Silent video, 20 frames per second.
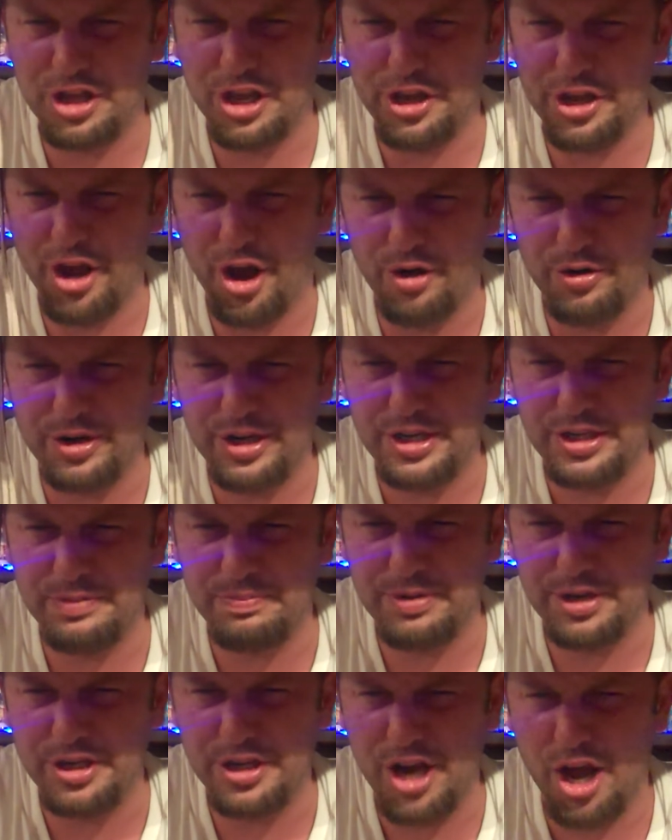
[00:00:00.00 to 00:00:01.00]
that y'all need
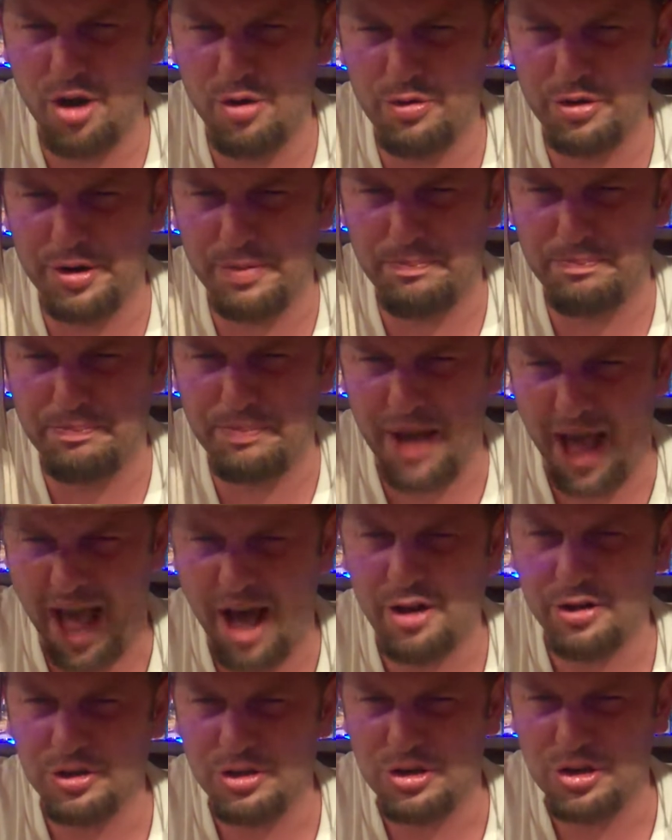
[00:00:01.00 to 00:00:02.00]
to be knowing
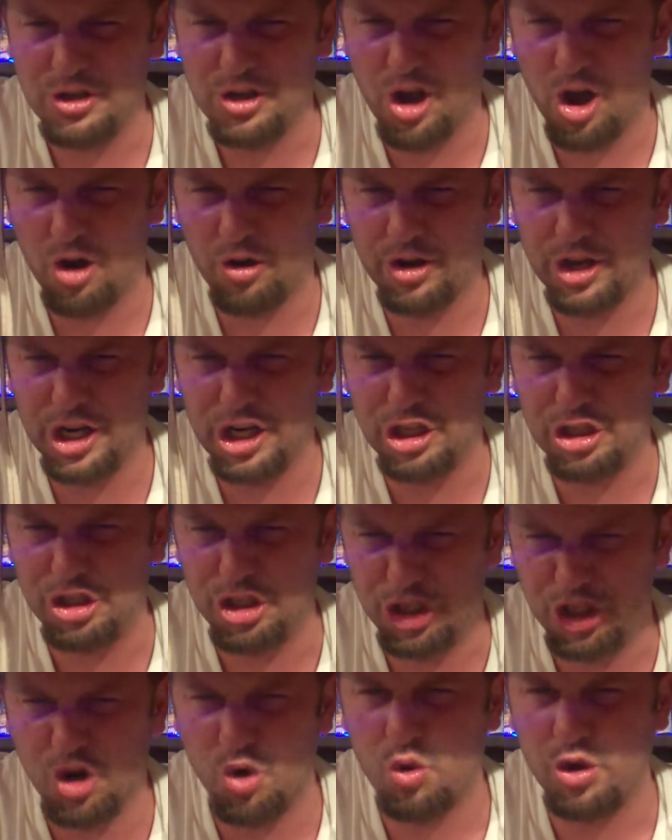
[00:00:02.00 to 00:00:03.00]
about so y'all can
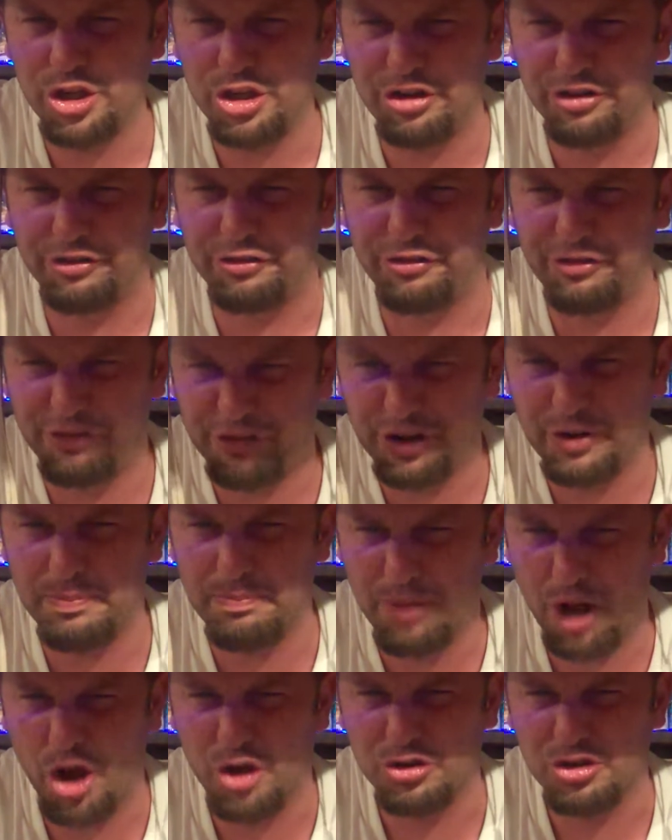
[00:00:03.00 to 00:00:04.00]
enjoy your
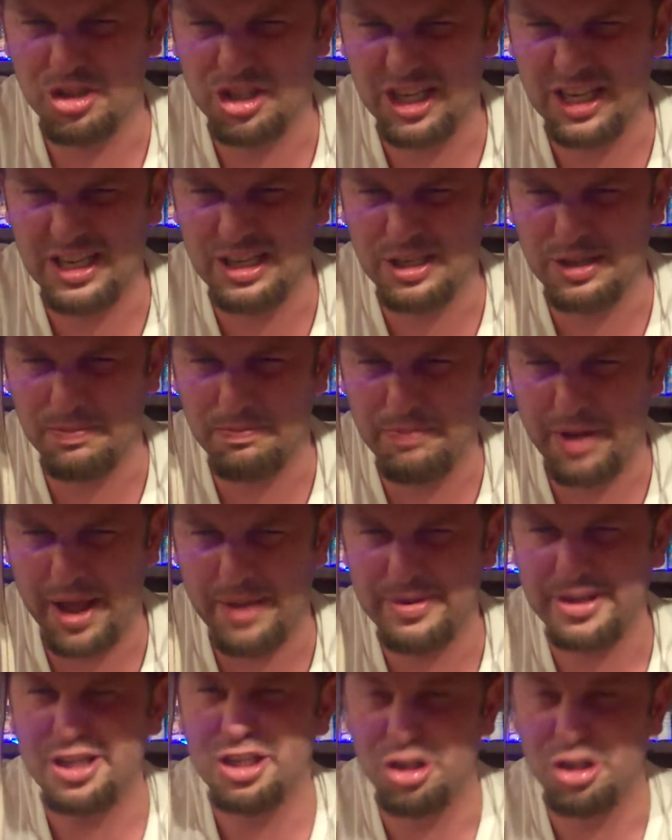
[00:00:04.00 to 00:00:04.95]
football season, baby.